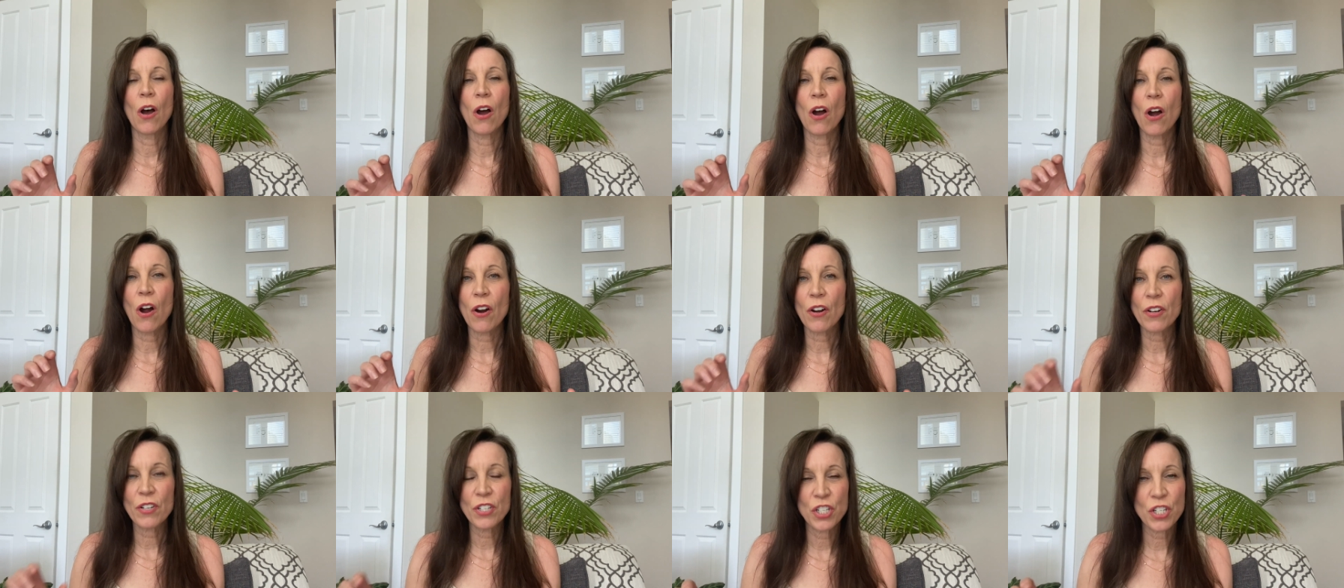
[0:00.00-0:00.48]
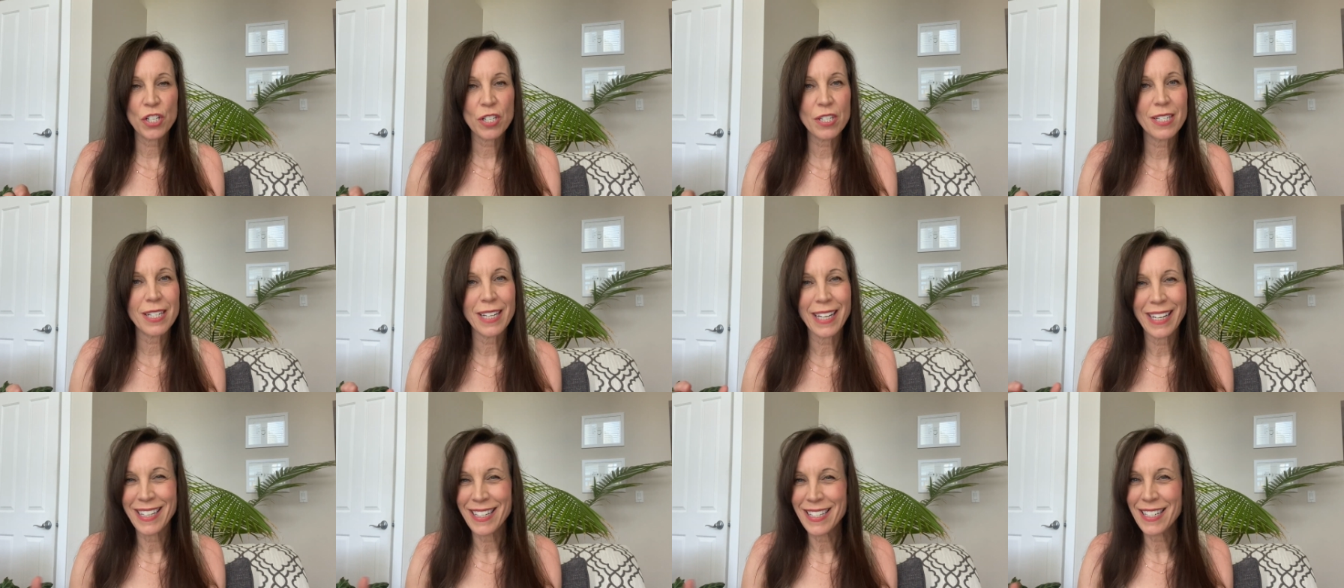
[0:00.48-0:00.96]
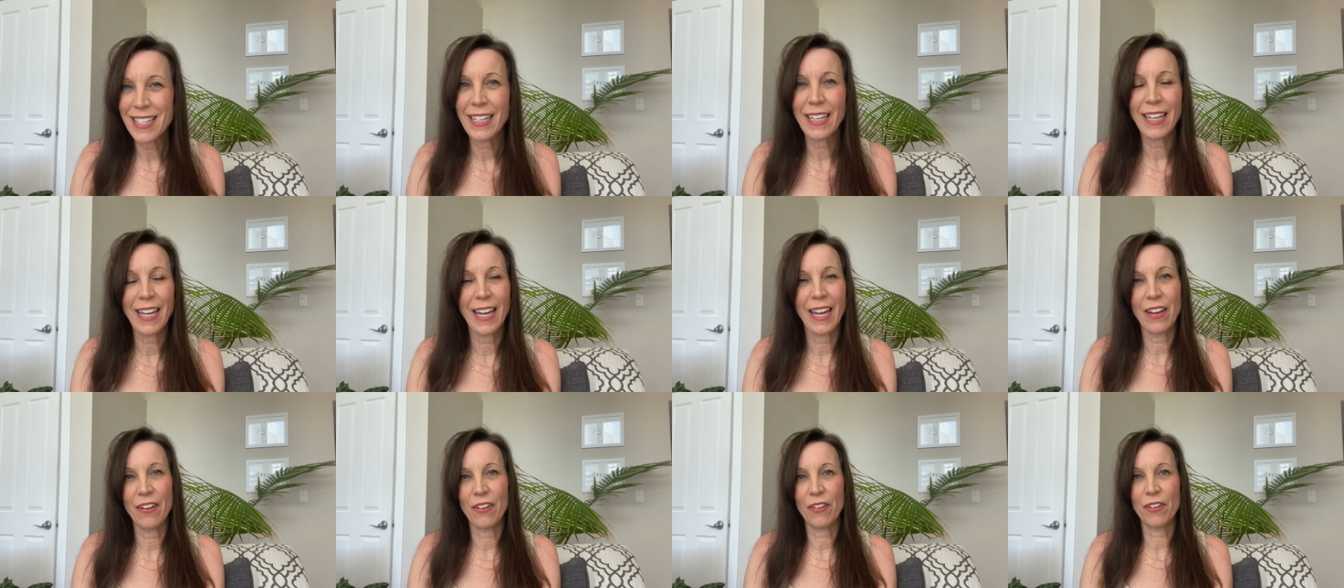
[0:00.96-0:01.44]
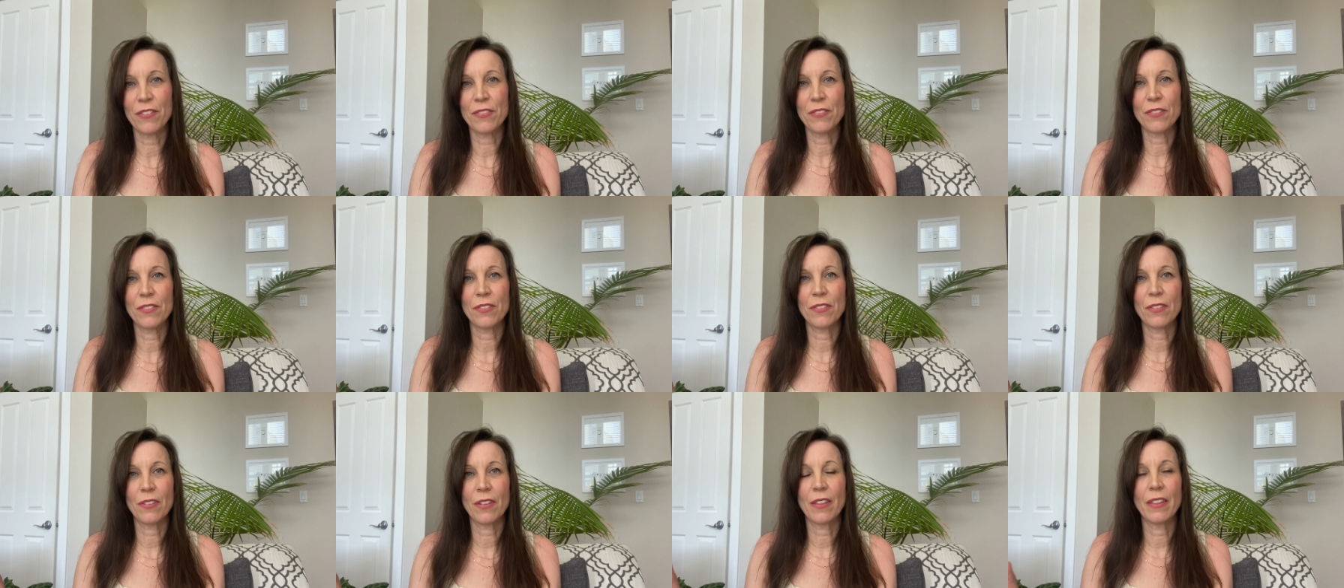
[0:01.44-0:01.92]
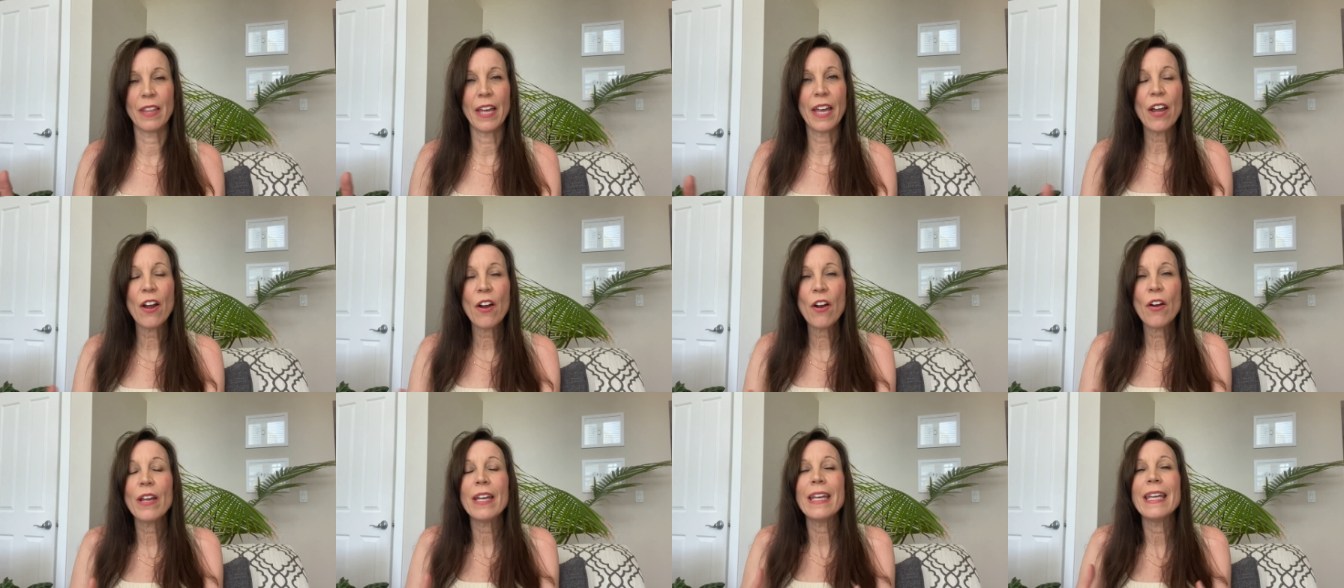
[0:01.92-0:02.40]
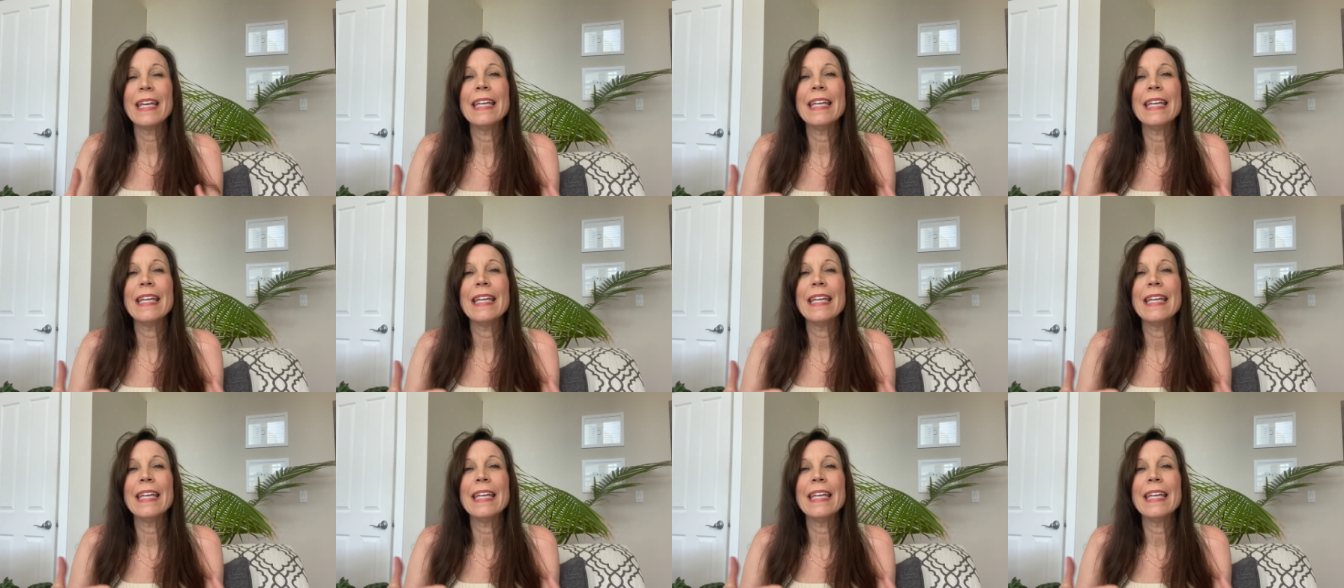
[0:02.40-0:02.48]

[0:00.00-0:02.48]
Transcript: are just indicators they are